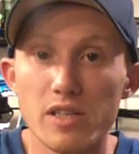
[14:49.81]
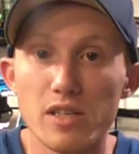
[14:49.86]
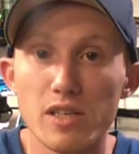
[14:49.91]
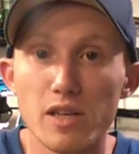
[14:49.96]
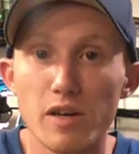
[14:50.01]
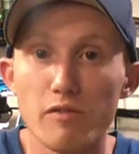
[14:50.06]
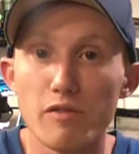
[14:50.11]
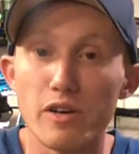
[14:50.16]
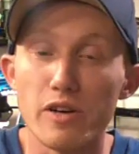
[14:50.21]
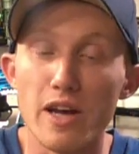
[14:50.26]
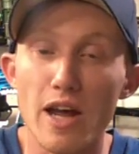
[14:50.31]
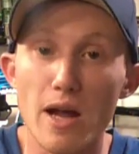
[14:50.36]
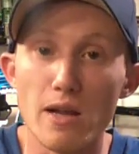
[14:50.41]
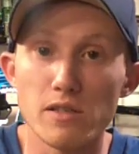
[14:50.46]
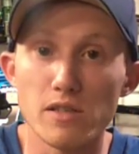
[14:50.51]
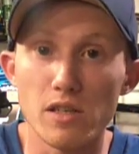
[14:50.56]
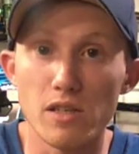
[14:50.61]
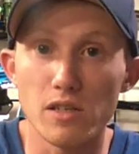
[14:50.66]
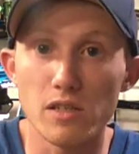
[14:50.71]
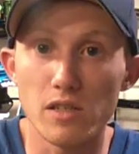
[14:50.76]
They never
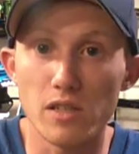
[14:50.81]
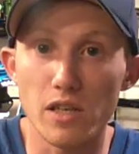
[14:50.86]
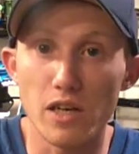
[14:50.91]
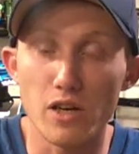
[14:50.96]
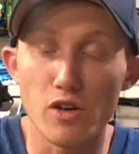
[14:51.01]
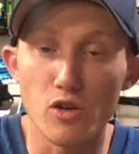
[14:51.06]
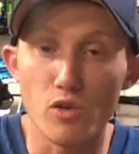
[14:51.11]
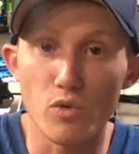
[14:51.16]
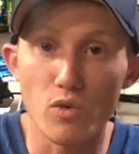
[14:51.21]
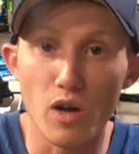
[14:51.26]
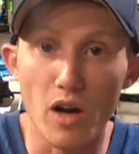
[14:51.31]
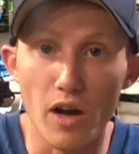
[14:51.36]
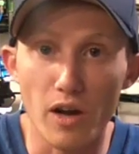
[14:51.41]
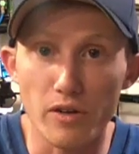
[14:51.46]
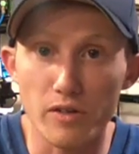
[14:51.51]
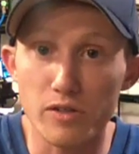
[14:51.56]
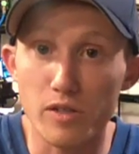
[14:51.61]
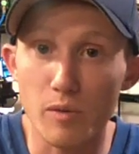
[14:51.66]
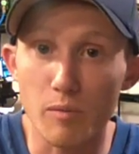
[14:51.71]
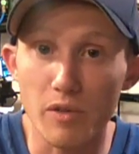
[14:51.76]
announced it was like a new gun
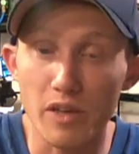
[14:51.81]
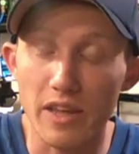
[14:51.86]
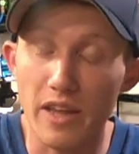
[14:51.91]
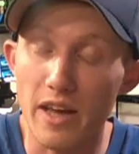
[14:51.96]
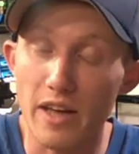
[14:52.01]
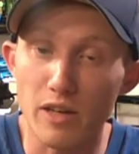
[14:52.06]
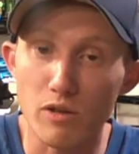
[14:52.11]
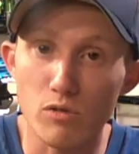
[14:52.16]
or something like that.